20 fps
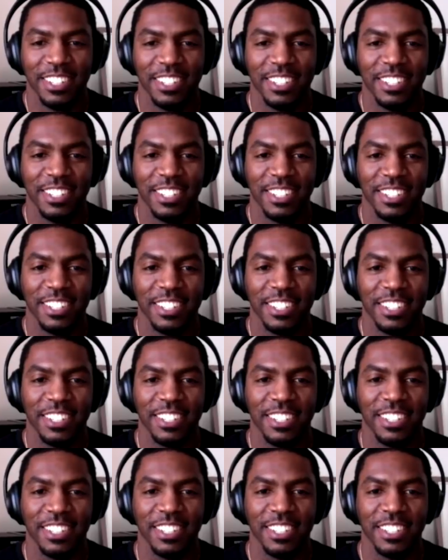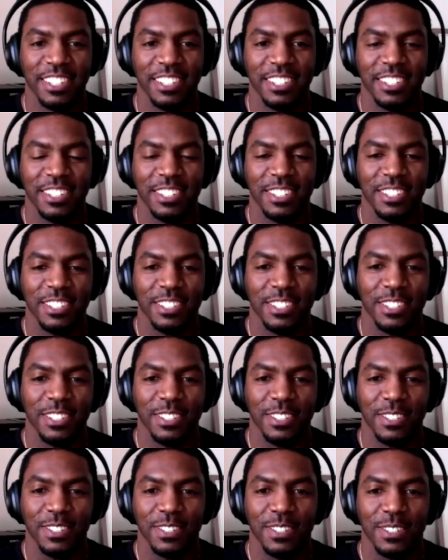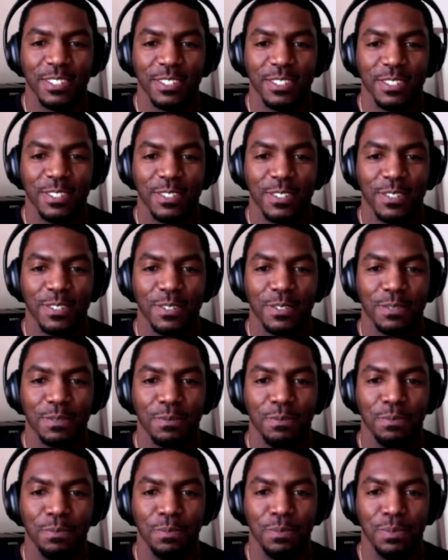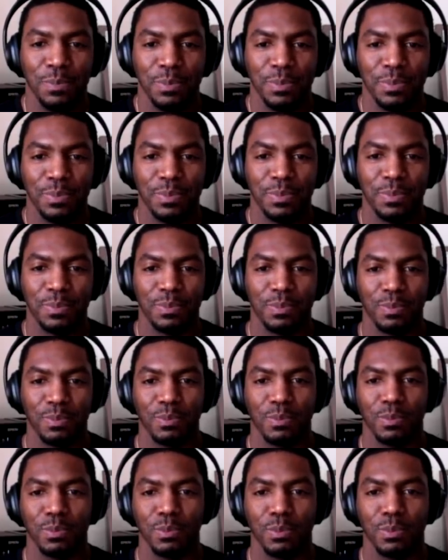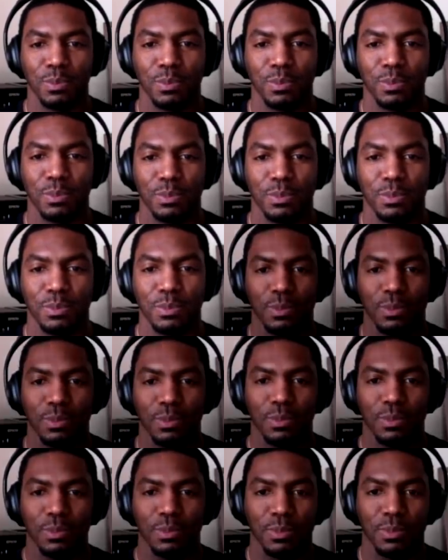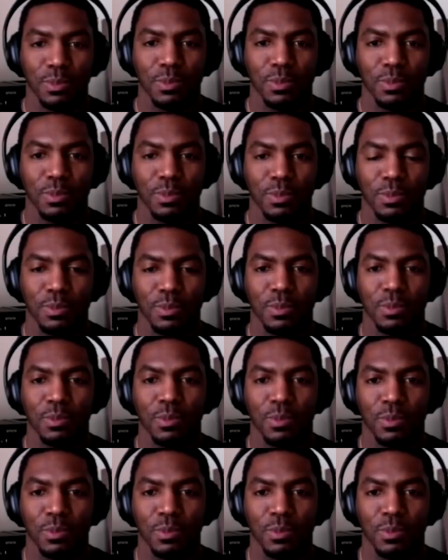(silent)